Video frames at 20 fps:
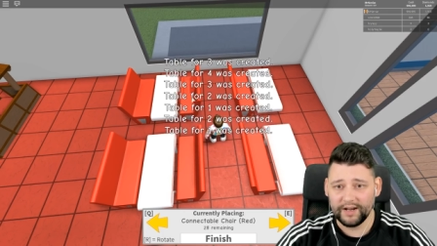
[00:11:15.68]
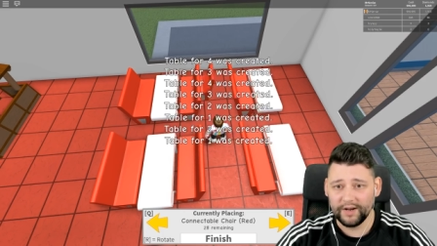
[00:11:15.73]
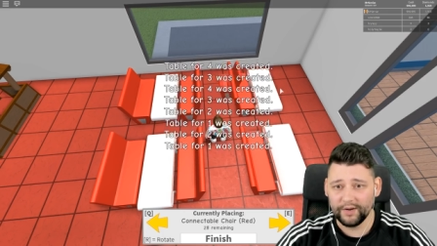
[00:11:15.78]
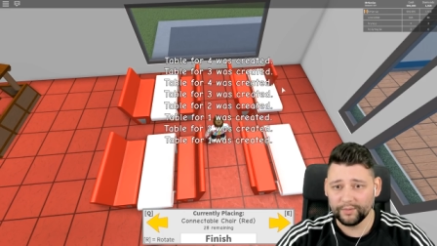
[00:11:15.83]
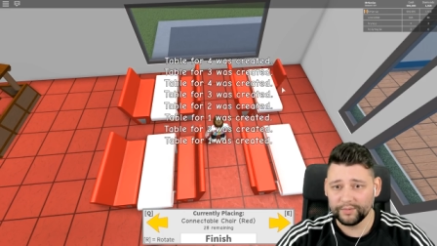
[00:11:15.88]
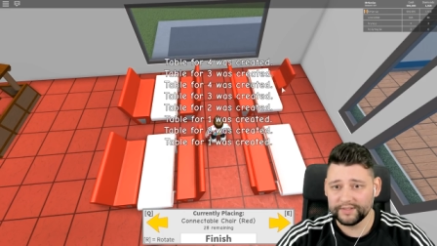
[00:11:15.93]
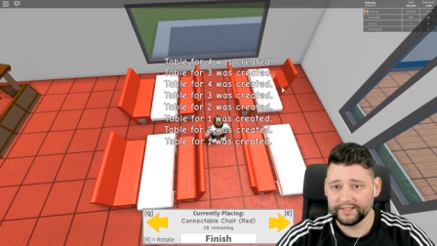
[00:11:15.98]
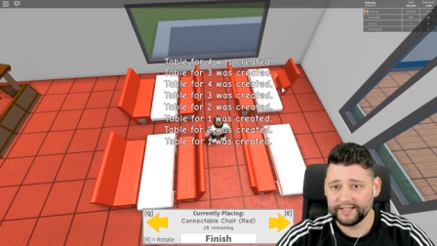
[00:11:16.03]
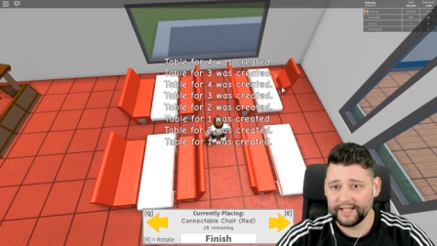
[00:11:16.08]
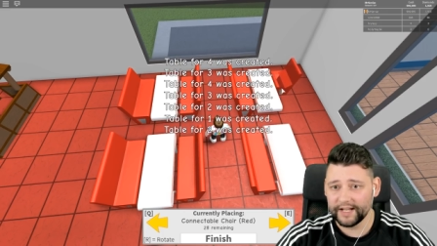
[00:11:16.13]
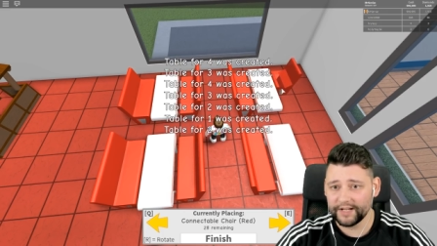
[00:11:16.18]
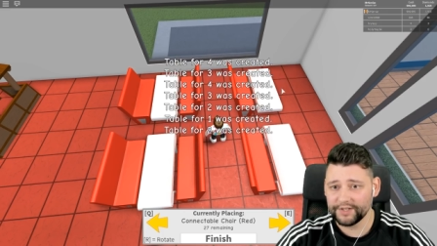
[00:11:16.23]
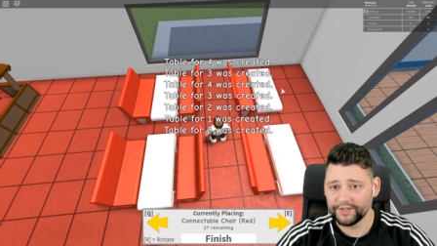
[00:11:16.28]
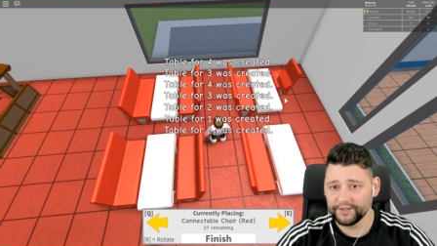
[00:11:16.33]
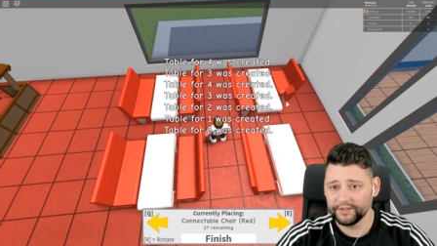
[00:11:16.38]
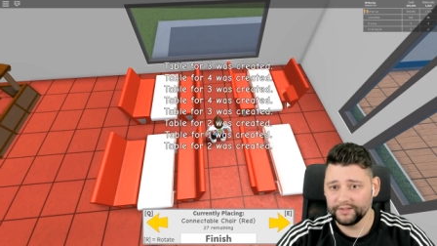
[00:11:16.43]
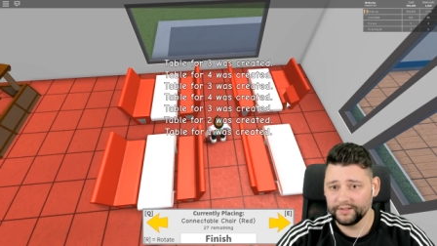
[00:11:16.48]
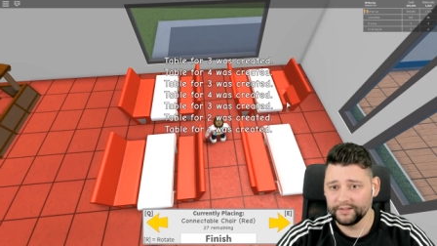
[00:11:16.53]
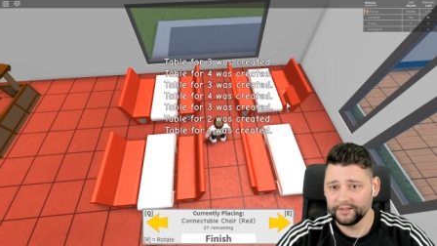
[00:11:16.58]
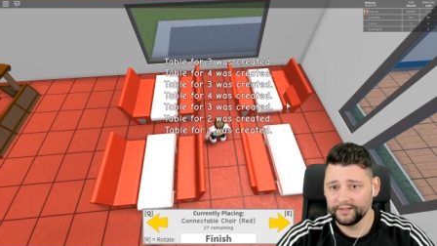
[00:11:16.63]
little
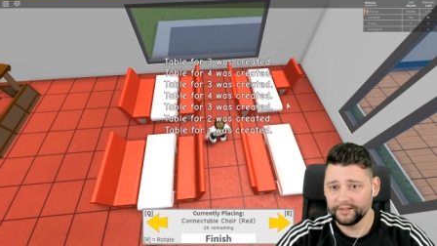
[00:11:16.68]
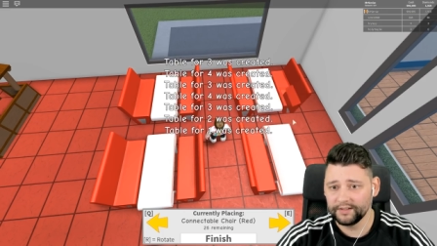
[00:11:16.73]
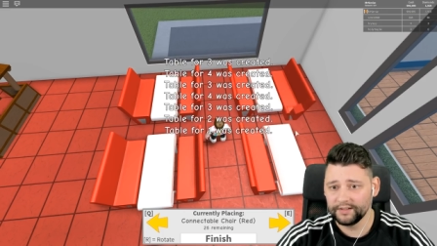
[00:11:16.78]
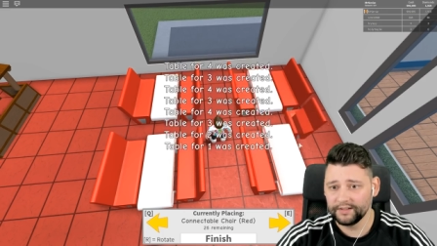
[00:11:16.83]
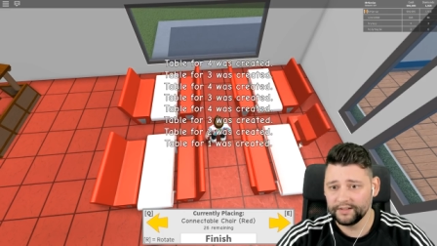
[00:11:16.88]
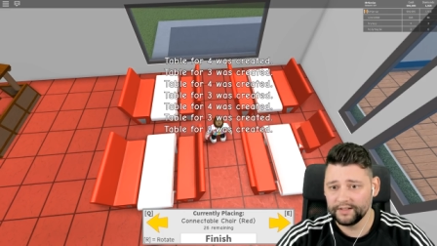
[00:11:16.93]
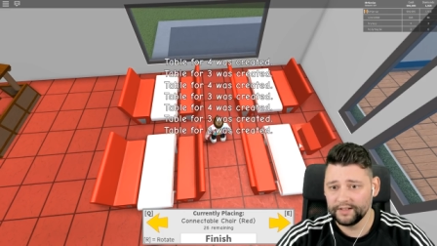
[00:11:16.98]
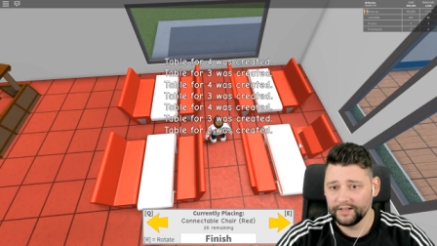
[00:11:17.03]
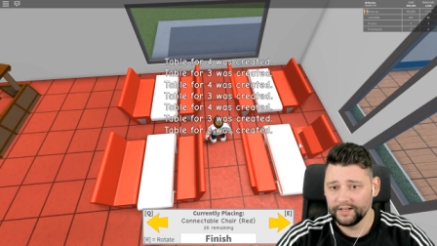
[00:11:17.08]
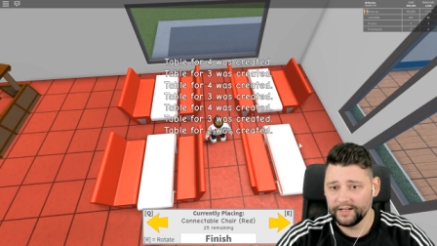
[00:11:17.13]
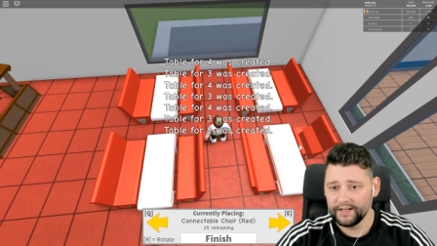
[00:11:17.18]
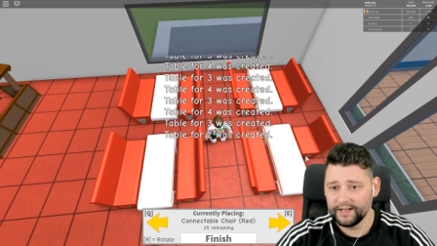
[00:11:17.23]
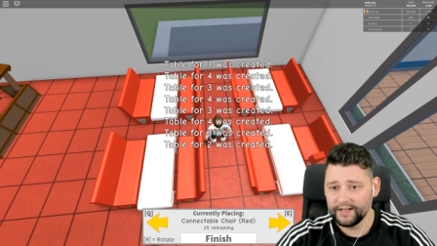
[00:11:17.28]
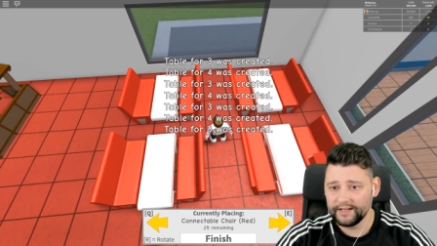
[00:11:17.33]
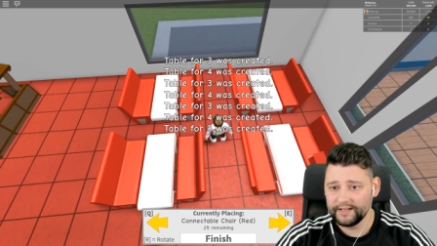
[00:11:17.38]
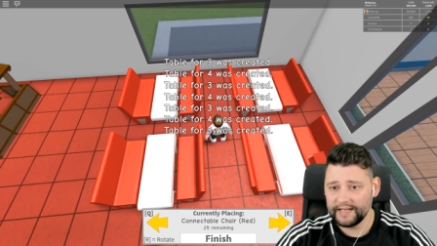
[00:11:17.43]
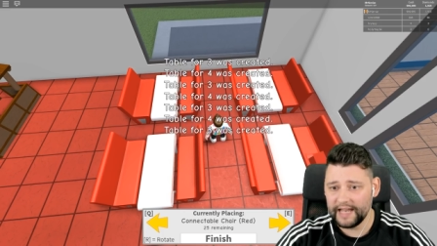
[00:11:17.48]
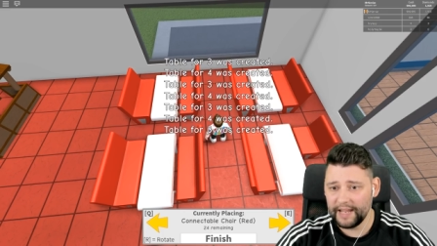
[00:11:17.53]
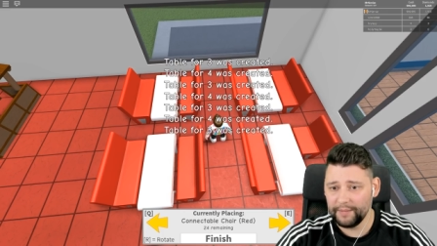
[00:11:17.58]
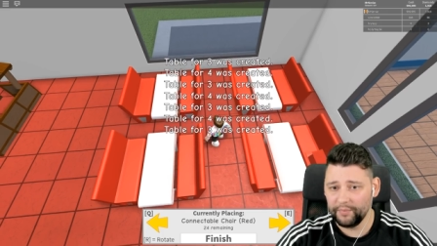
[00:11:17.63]
section.
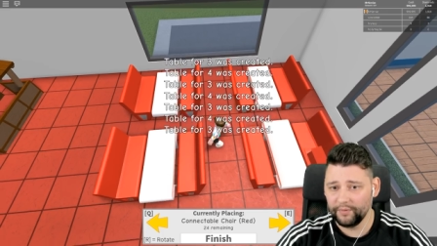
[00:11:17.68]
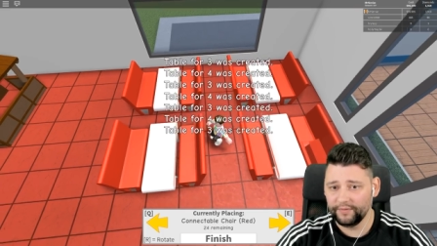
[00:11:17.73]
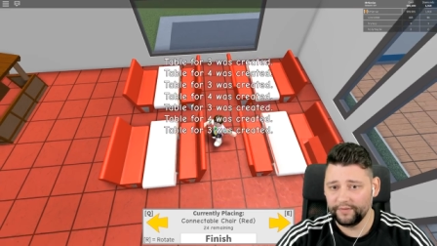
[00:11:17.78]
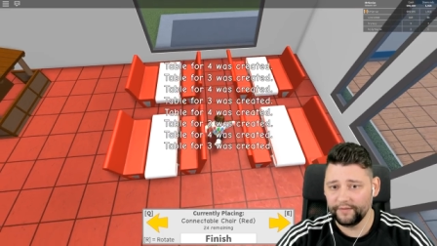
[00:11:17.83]
Table